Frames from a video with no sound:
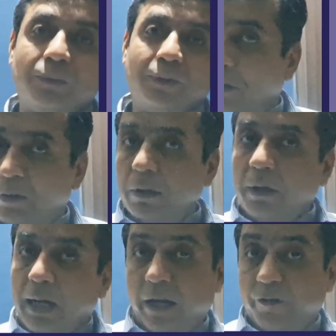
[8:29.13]
So
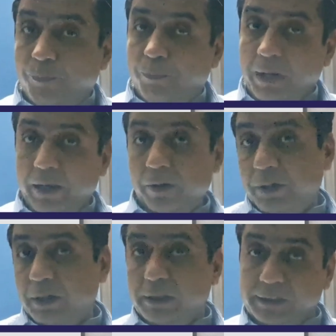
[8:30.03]
I have placed
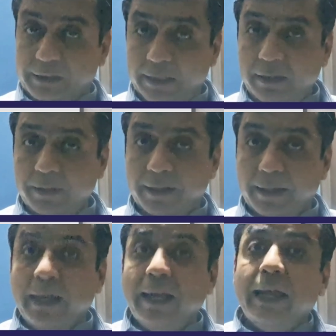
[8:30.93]
the data
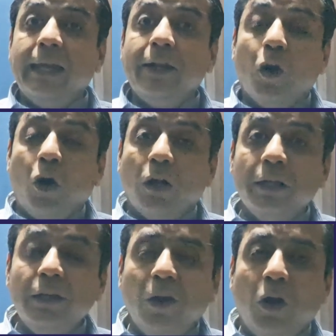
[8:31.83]
in
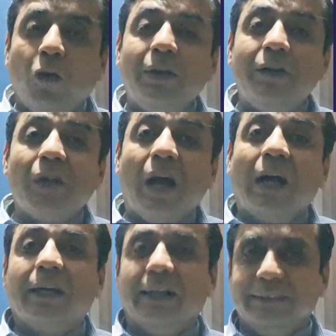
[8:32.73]
order of its
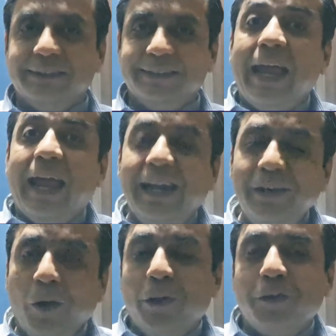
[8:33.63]
occurrence and
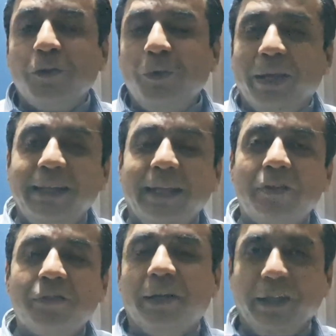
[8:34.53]
also in
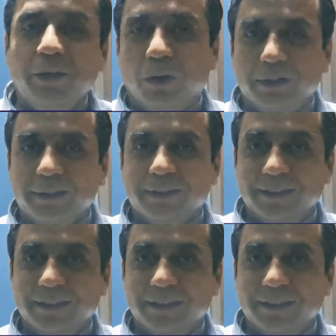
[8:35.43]
ascending order.